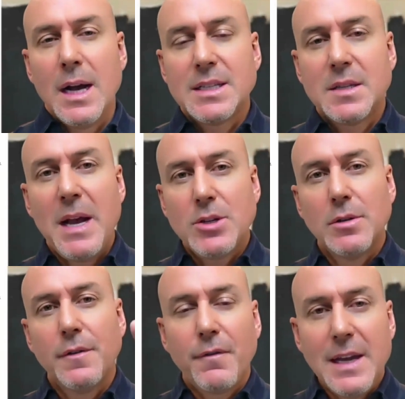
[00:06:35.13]
A
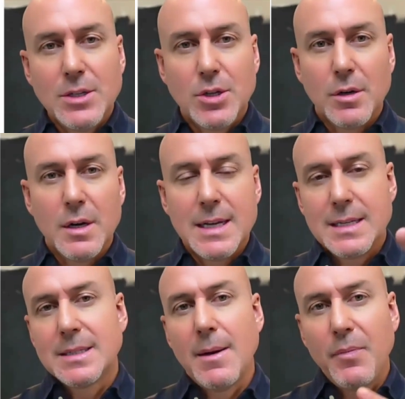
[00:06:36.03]
special feature
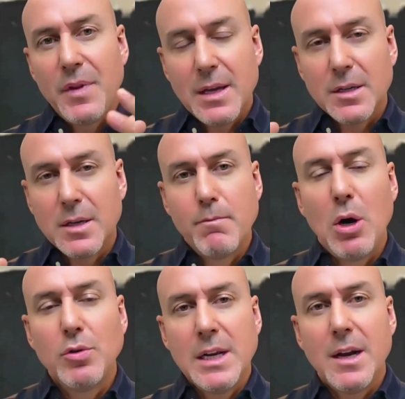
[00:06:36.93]
is something, a
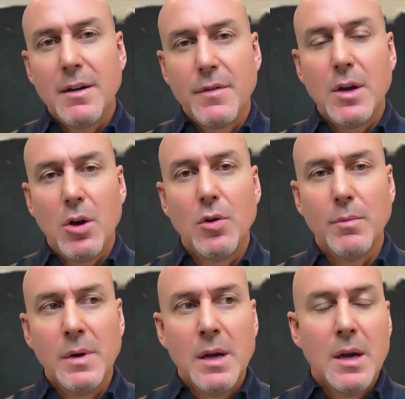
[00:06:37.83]
component of the
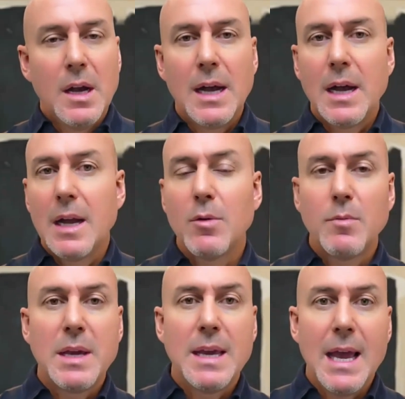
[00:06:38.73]
home. It
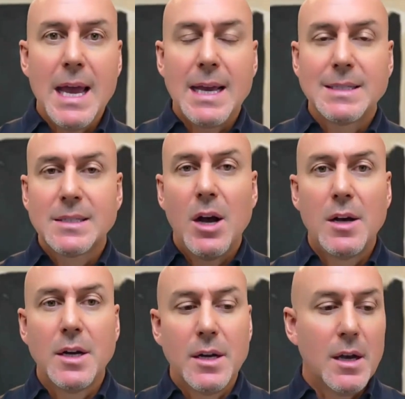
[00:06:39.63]
would be a
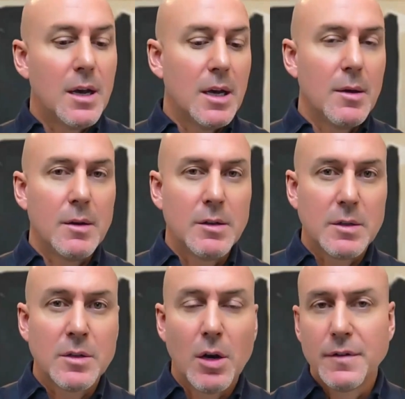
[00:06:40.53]
sauna,
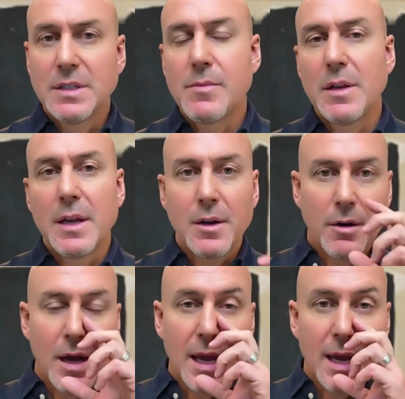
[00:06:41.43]
a golf
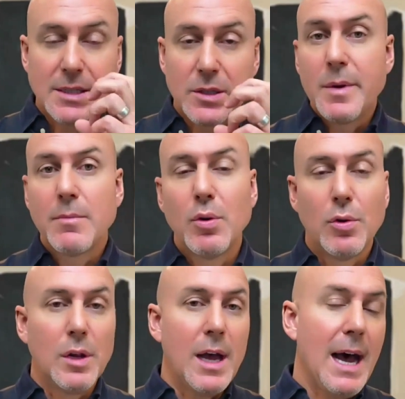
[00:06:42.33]
simulator, a swimming
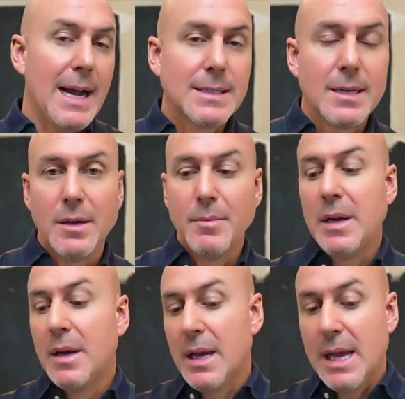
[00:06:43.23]
pool, a hot tub,
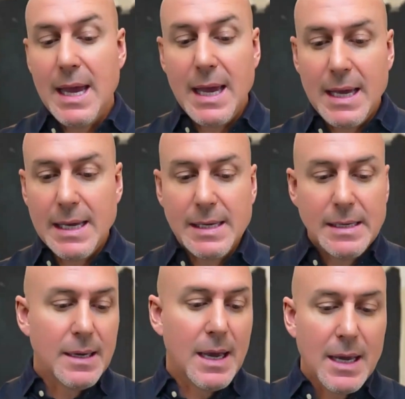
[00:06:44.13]

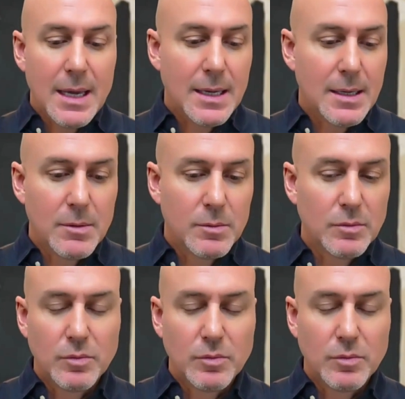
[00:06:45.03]
a